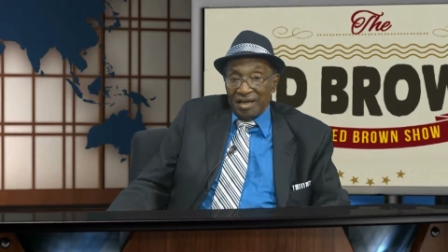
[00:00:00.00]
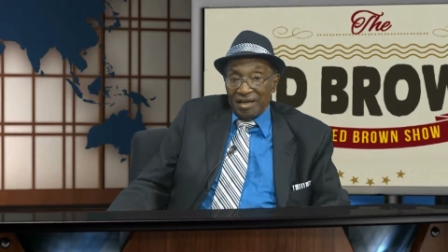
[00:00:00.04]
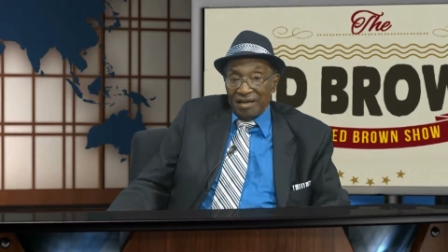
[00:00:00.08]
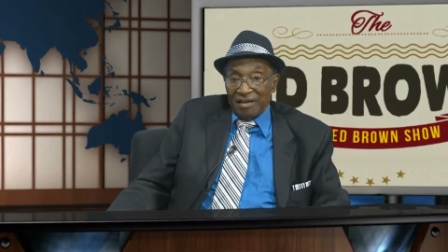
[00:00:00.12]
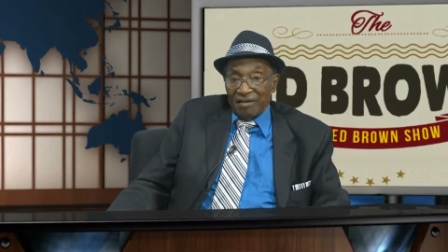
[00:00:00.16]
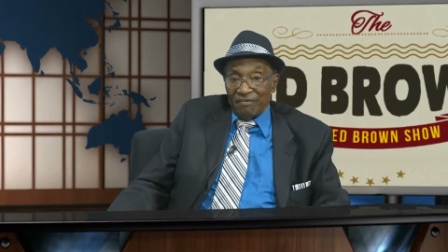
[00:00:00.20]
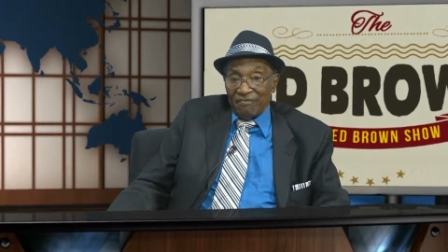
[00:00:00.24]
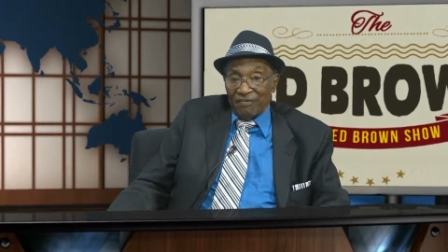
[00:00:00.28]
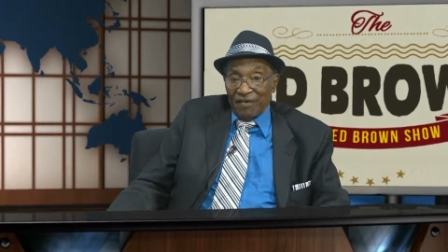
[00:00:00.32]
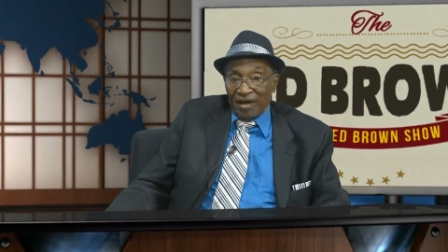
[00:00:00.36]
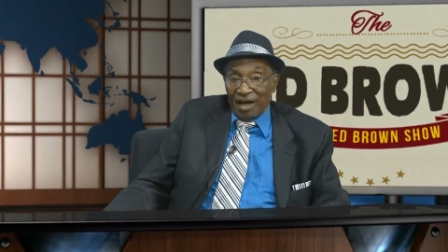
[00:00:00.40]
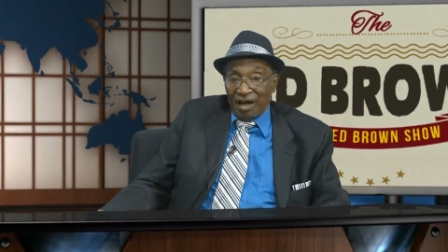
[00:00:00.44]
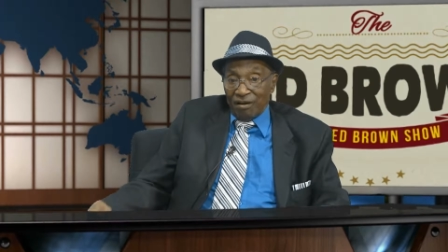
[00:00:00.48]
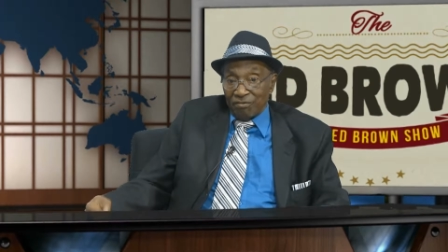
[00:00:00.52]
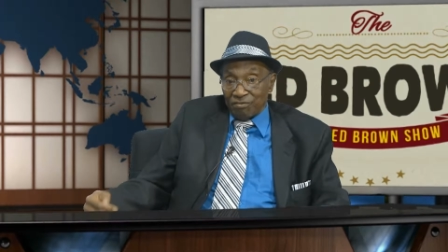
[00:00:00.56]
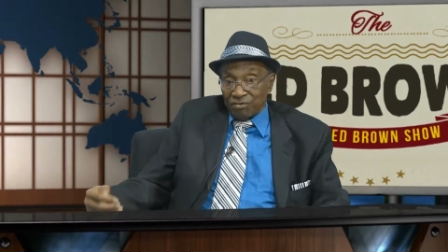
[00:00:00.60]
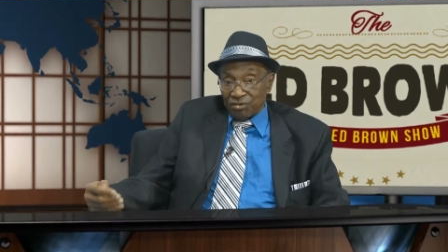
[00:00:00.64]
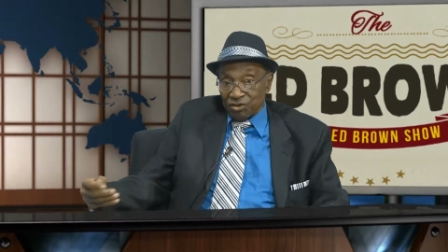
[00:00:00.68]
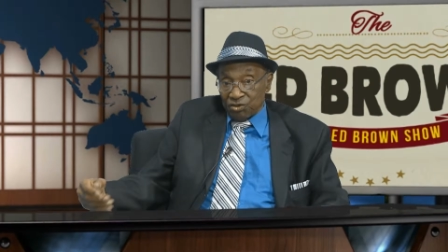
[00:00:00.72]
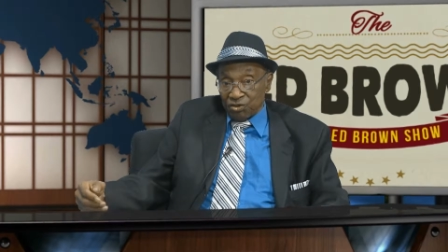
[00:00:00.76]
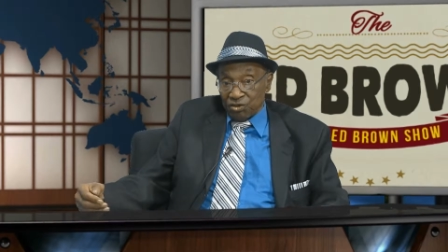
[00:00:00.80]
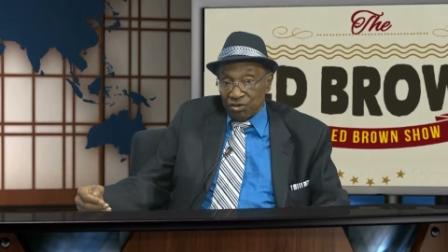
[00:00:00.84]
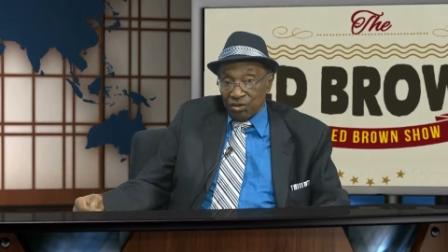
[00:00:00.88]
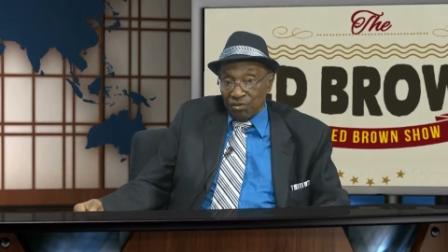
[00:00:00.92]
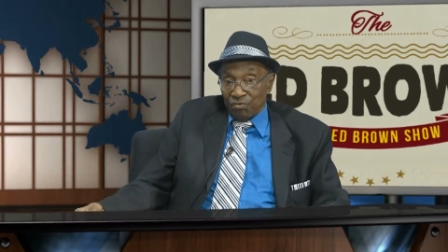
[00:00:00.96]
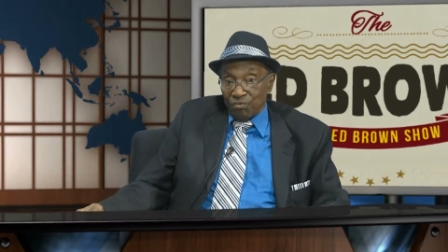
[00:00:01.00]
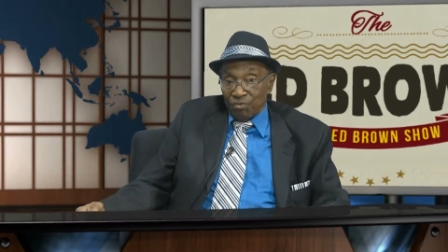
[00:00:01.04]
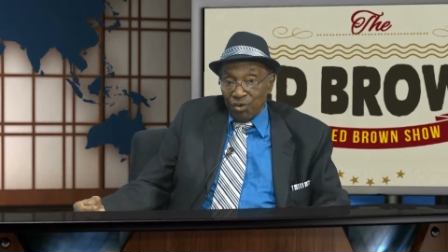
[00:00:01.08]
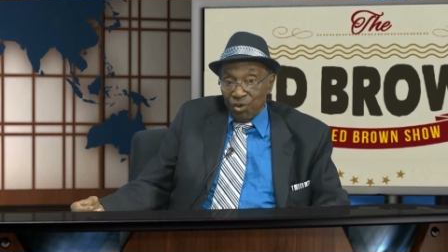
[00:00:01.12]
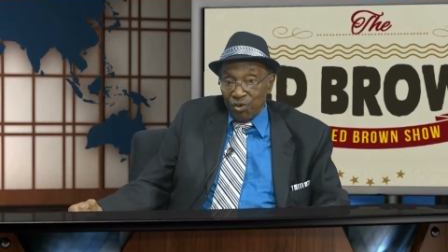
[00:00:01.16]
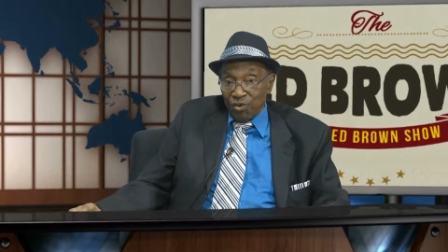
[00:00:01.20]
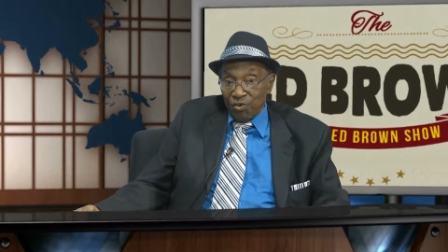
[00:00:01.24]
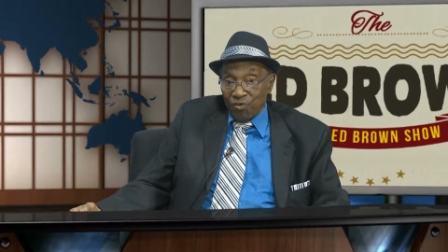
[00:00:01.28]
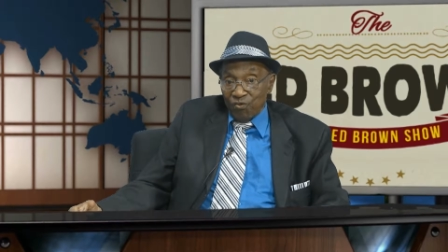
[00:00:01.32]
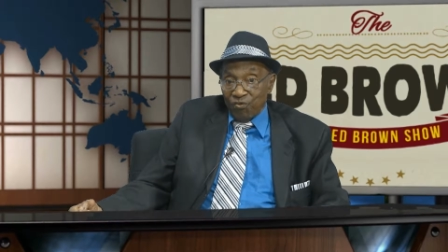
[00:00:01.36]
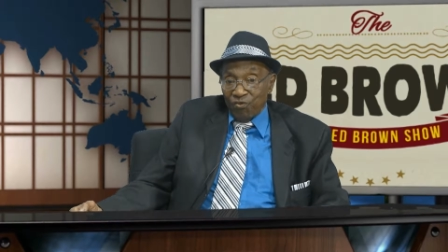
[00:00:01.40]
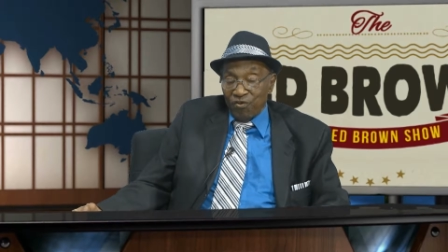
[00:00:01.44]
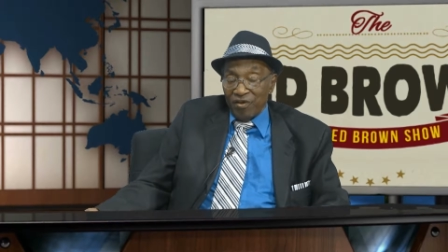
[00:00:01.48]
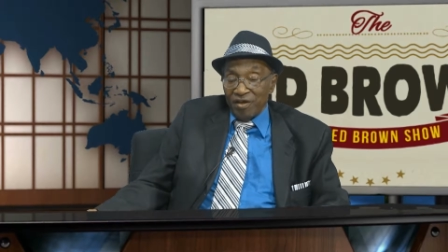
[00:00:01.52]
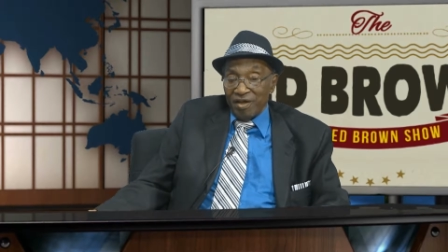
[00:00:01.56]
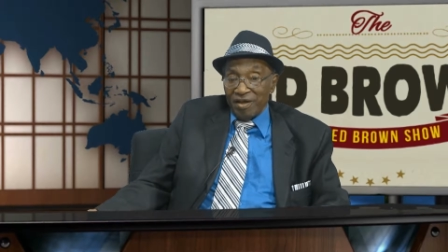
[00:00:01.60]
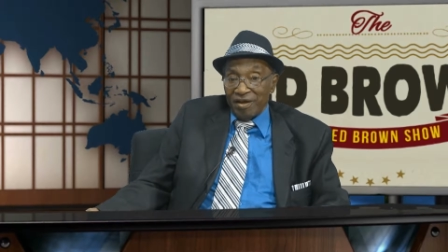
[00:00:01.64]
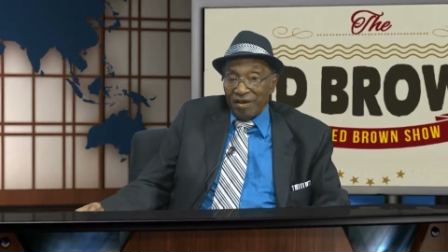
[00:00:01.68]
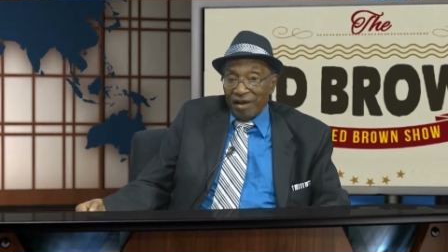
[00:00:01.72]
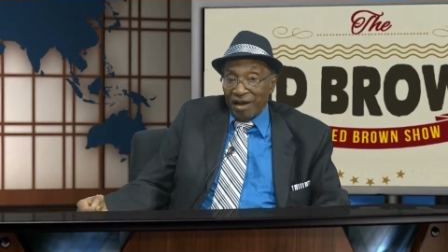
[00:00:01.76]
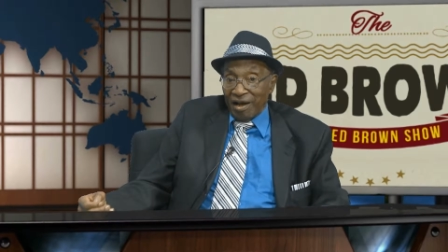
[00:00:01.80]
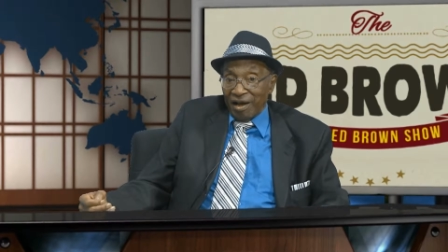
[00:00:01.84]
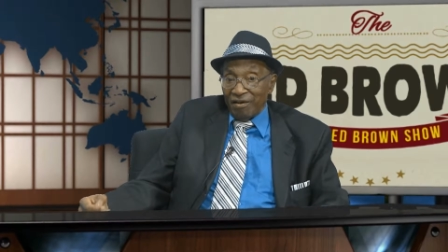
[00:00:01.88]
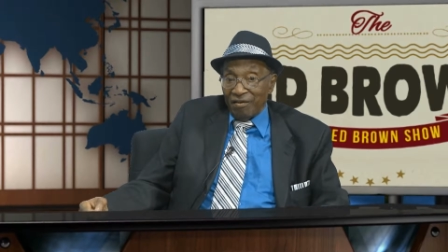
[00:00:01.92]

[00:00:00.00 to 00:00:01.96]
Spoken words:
If I was going to move here,